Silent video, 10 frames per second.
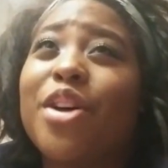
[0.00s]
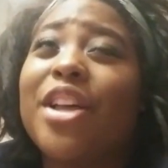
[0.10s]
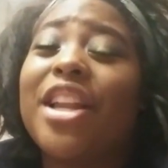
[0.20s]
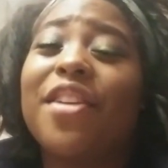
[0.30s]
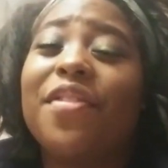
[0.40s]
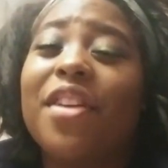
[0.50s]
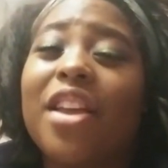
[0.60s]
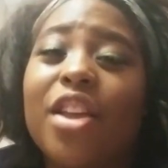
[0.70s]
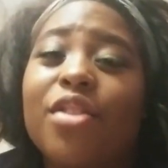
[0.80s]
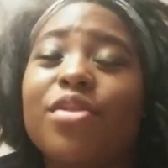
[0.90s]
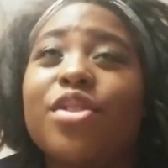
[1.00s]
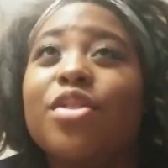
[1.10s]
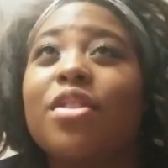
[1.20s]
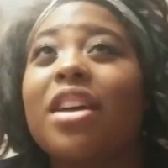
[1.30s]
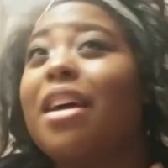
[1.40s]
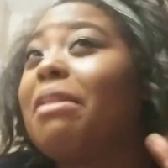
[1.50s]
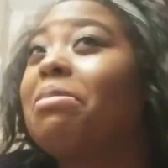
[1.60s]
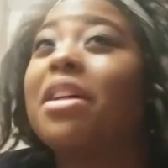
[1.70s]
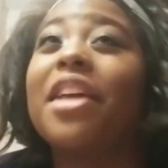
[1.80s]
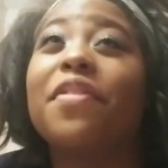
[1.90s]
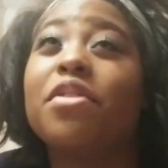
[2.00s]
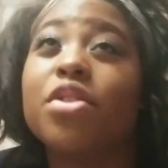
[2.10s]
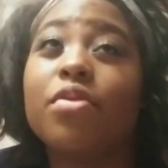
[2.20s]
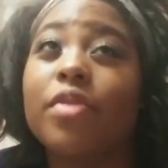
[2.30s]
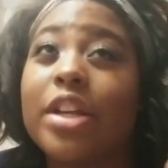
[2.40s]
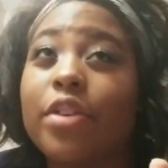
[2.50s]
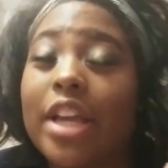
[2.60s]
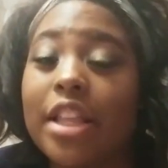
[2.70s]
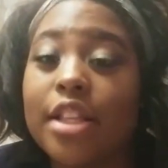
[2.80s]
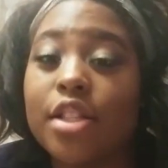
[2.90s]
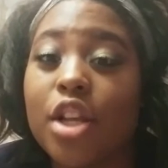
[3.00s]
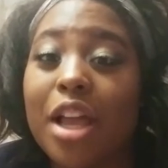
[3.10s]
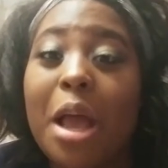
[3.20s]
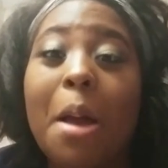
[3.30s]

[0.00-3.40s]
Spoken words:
and if you do recreate this look,